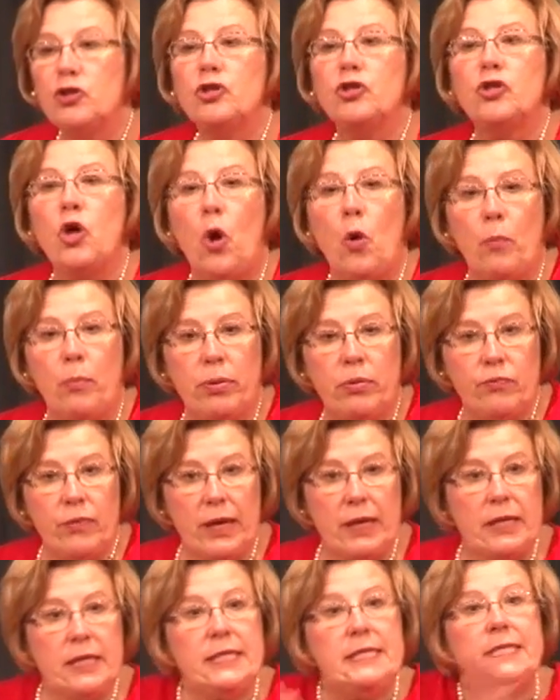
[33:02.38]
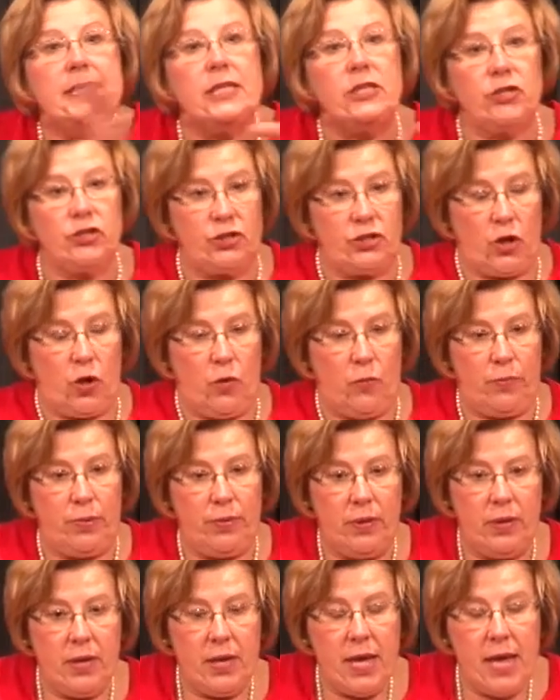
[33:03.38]
soap, regular dish soap,
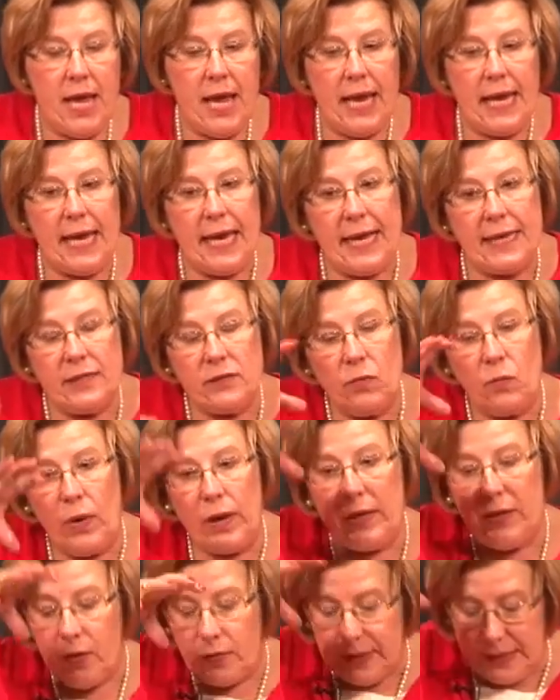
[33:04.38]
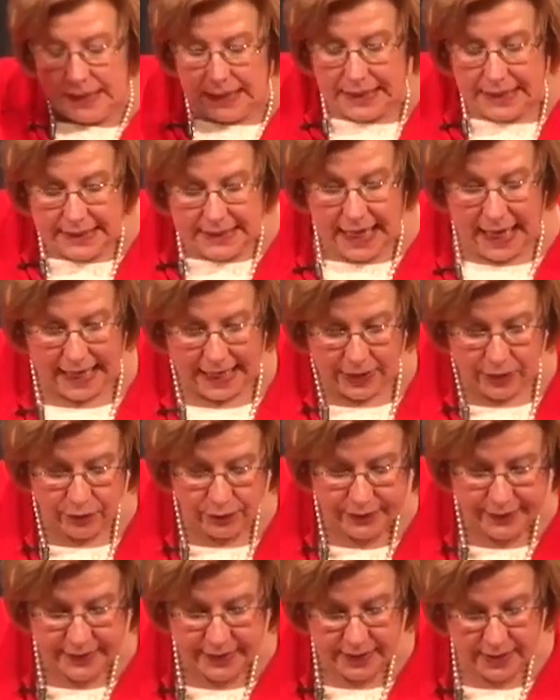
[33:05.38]
and one of those
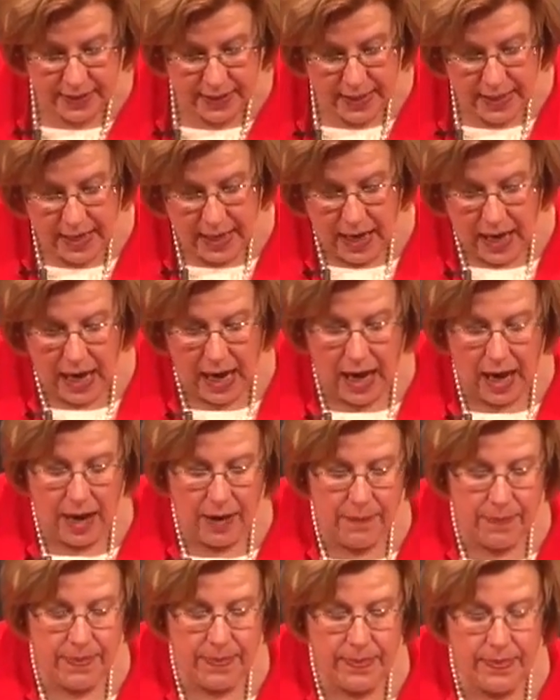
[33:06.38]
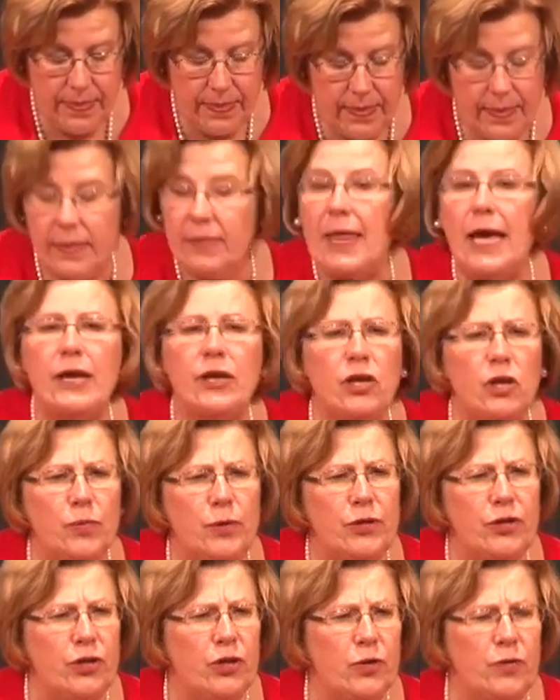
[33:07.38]
containers that you
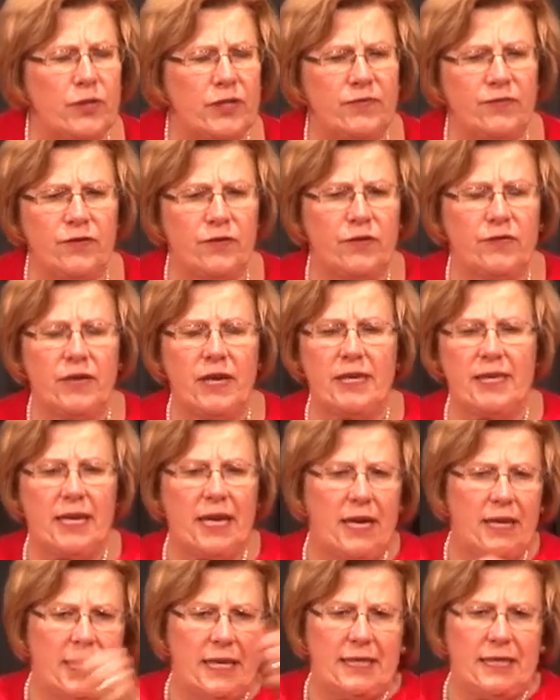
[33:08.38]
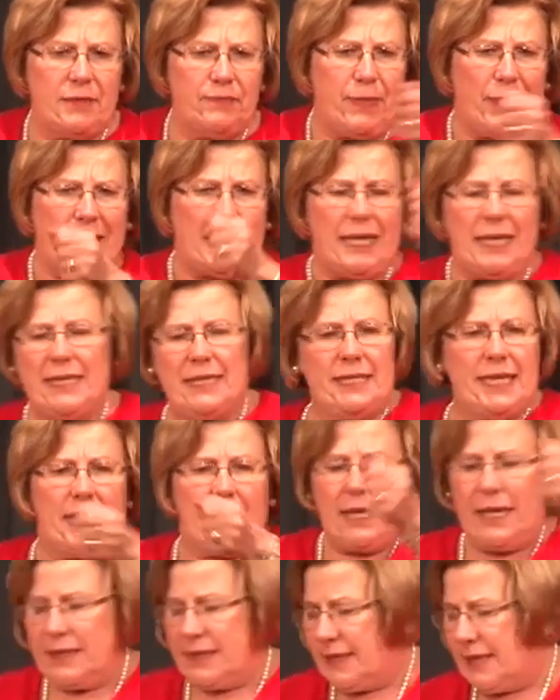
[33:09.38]
would use for
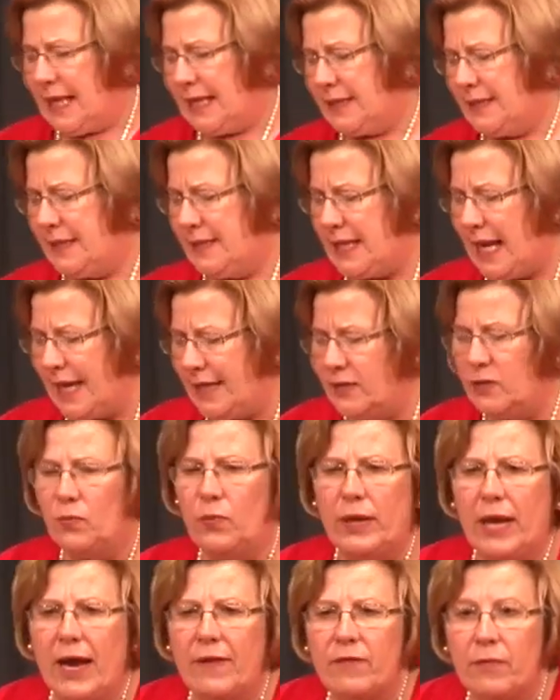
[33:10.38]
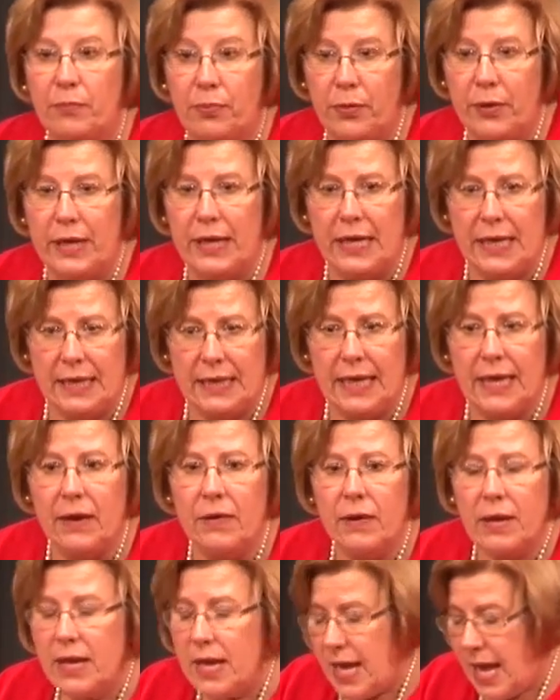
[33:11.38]
insecticides or whatever, put it in
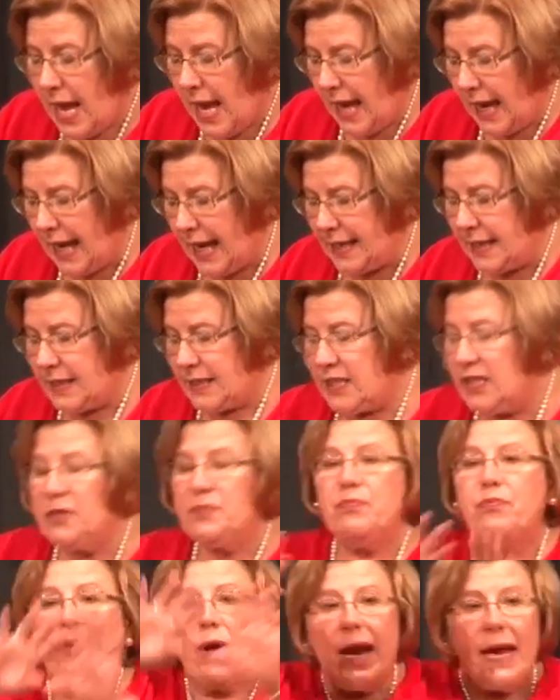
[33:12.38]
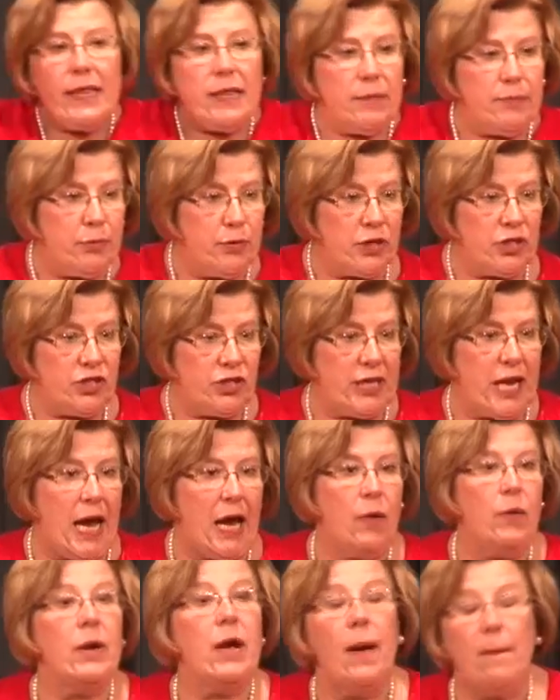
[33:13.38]
there, and spray the bush down